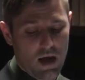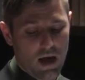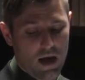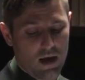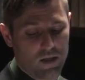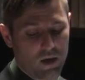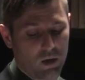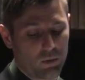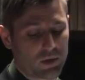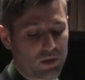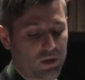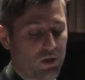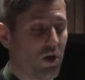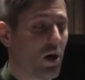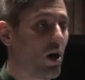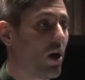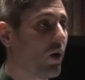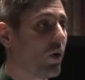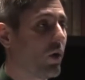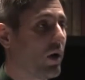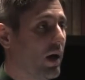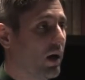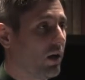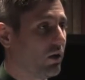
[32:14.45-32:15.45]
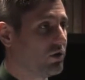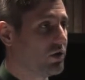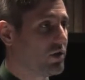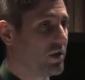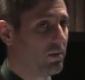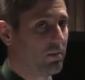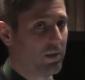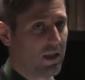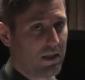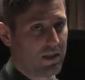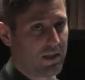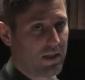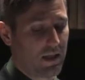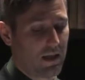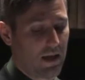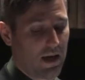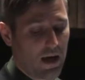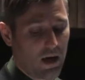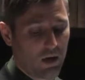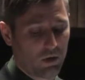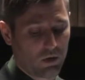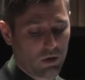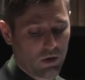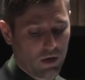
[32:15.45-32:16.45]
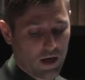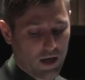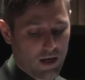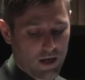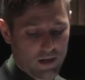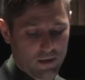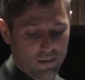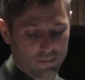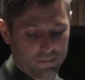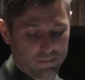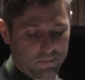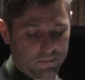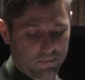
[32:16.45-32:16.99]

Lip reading: and there was no LGBT outcry.